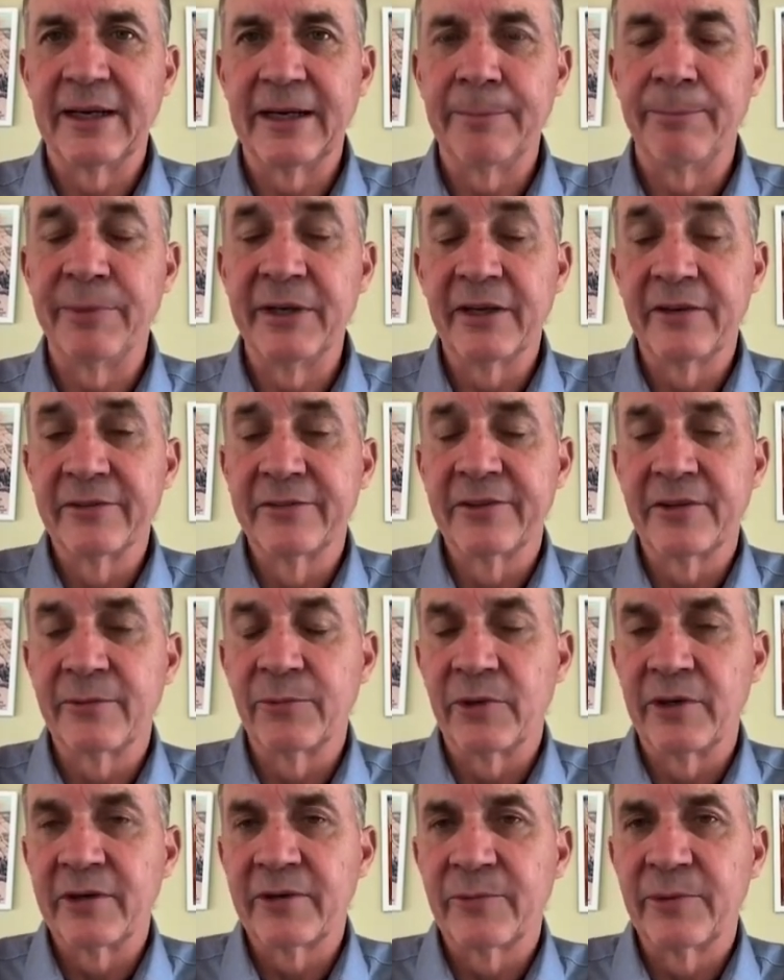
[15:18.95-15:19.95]
It builds on
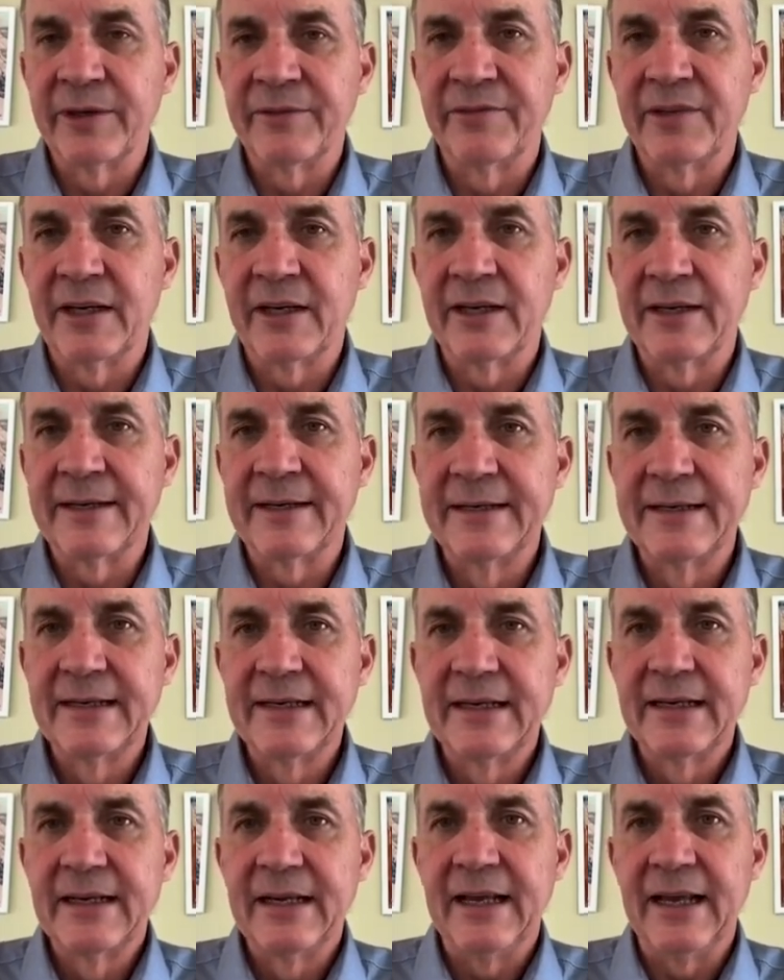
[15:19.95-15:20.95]
work we've done
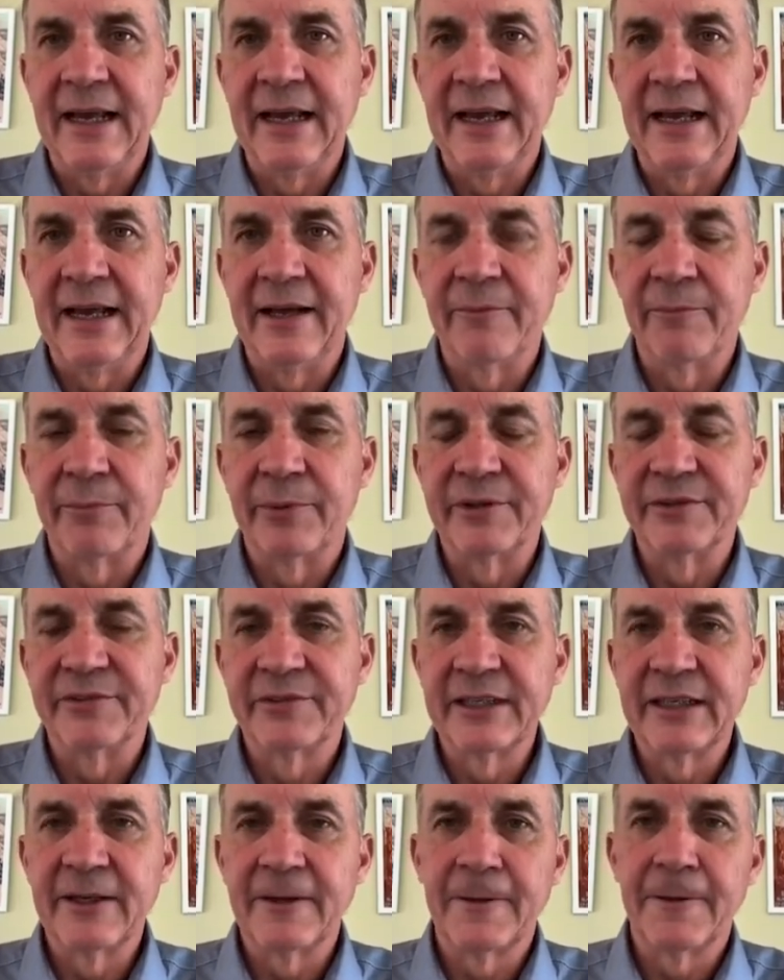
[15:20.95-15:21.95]
in
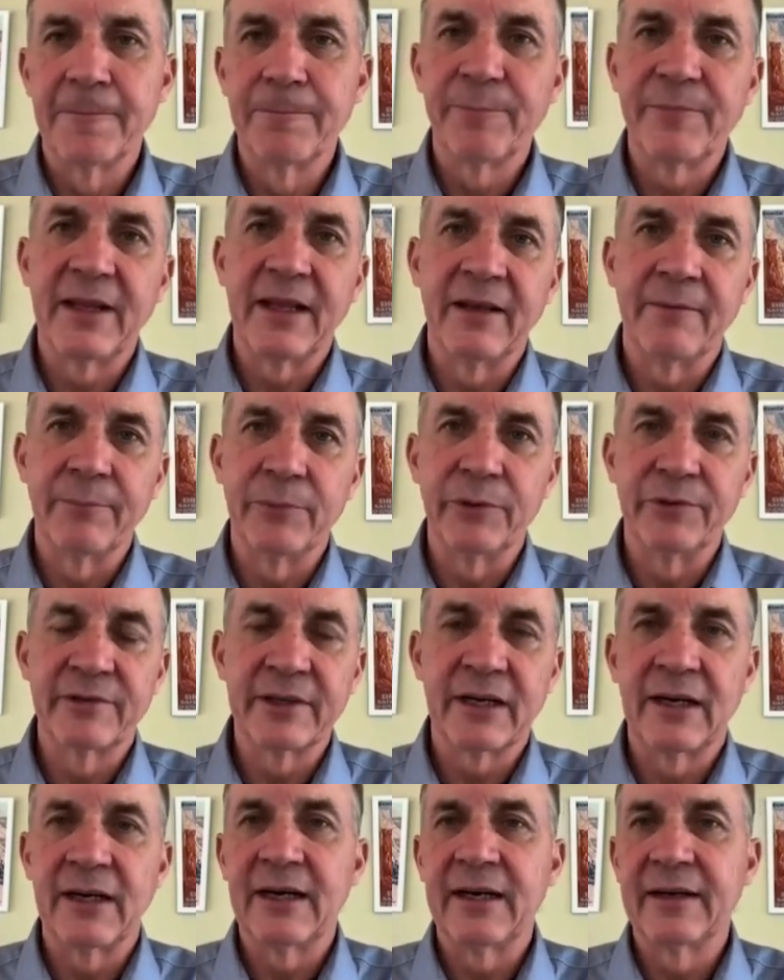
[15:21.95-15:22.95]
Brazil, in
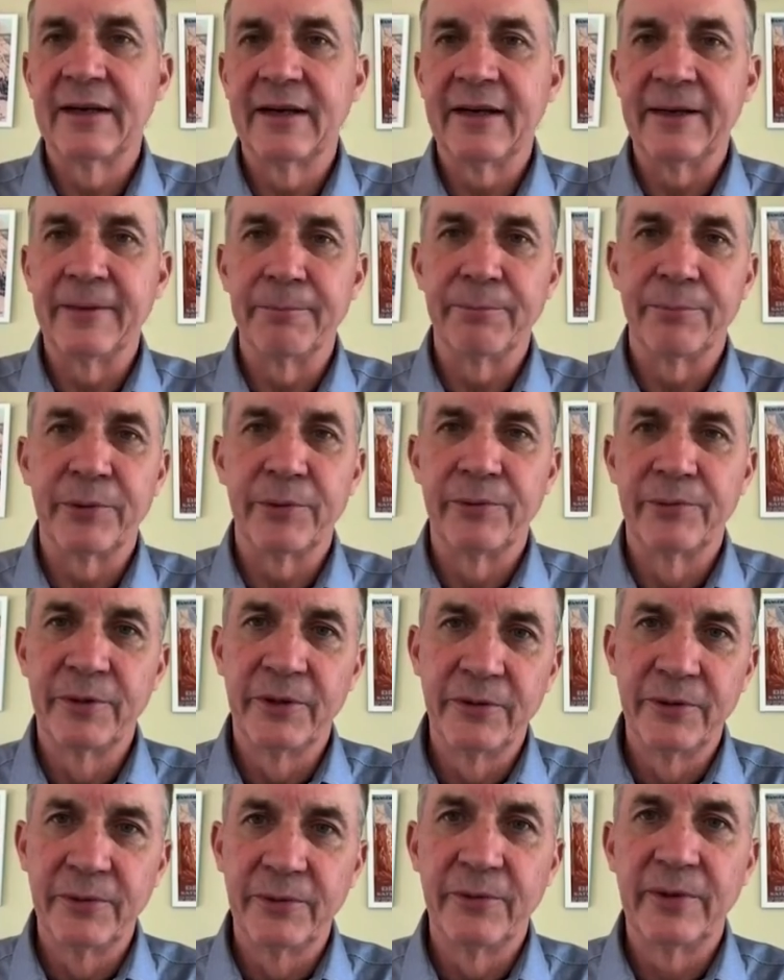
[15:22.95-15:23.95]
Bhutan, in
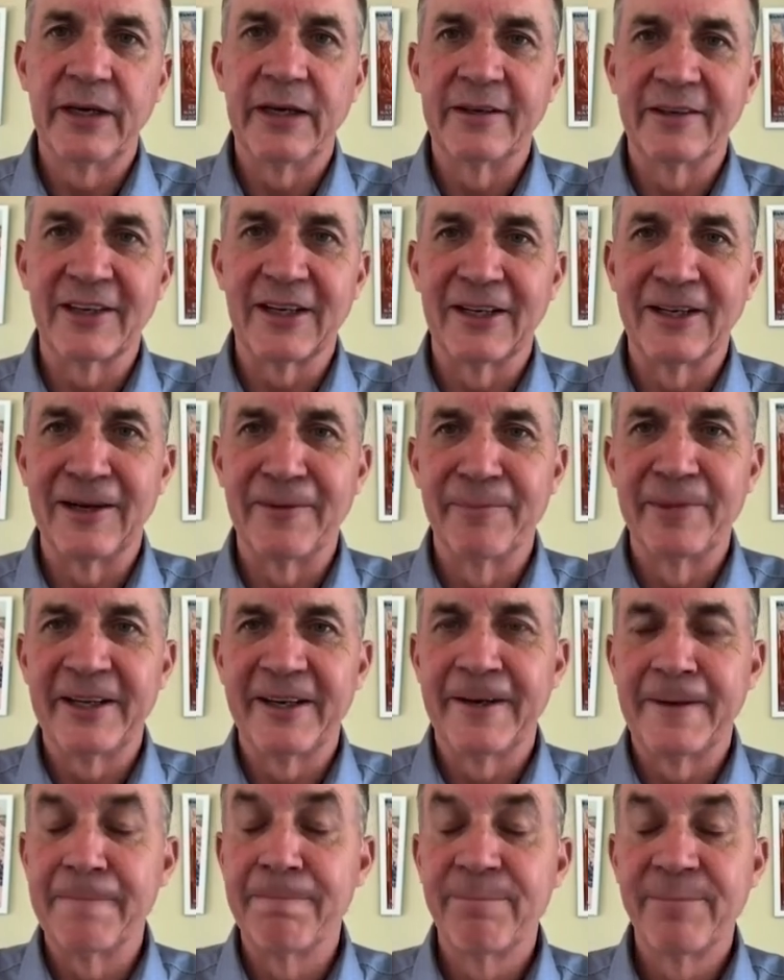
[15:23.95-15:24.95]
Peru, in
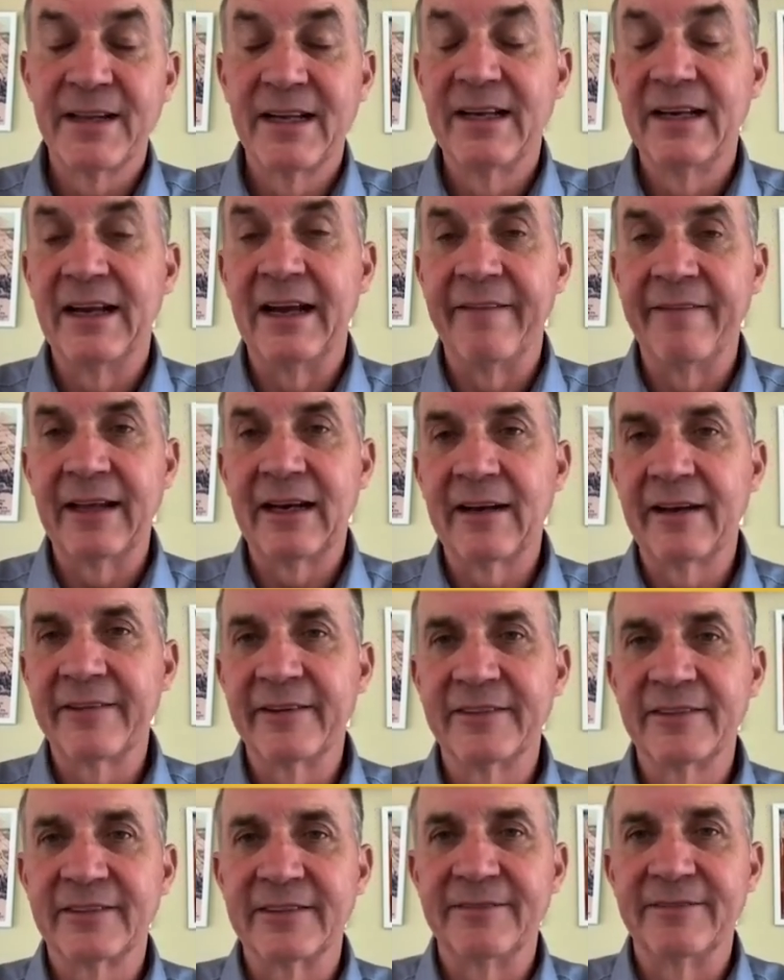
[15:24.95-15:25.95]
Colombia, and that
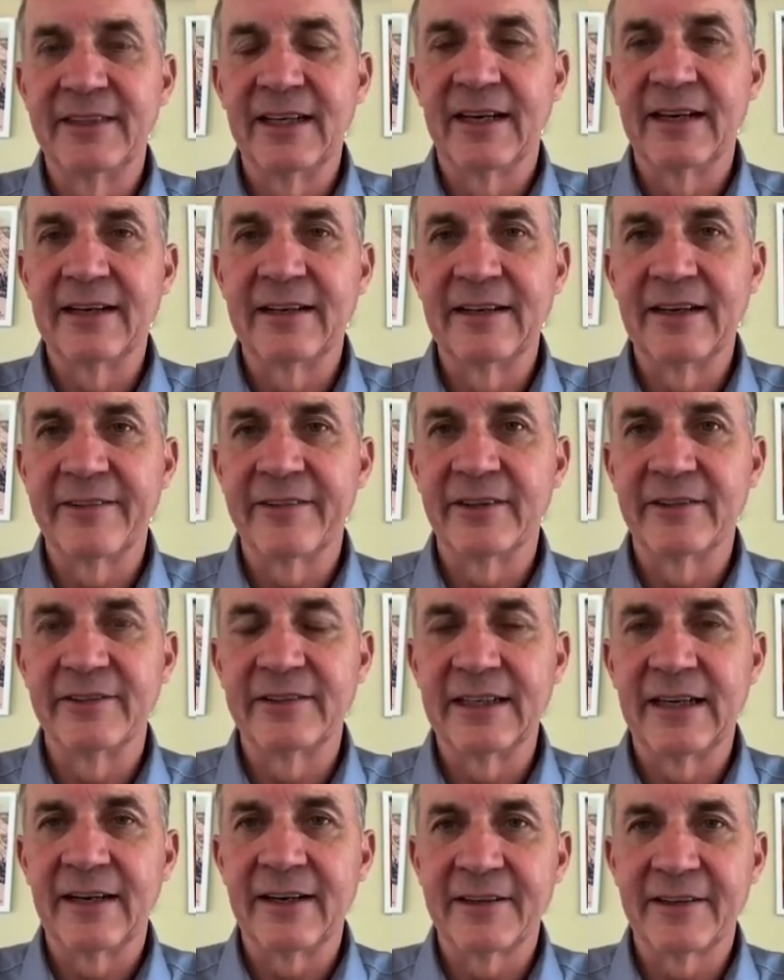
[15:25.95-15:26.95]
others have done in other
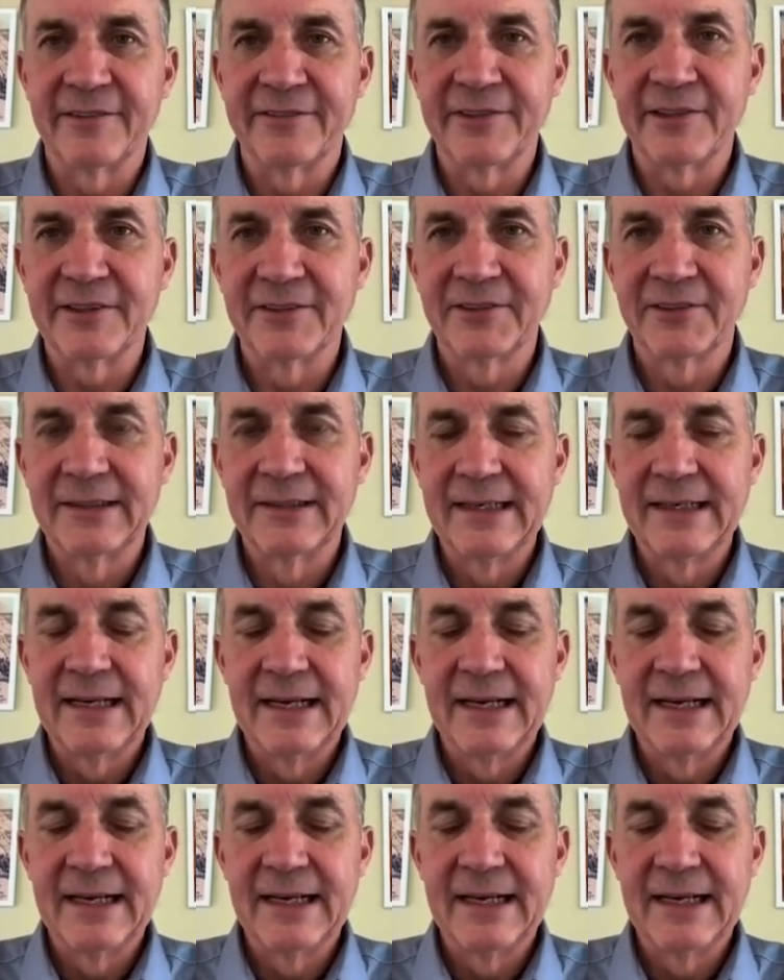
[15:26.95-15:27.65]
geographies.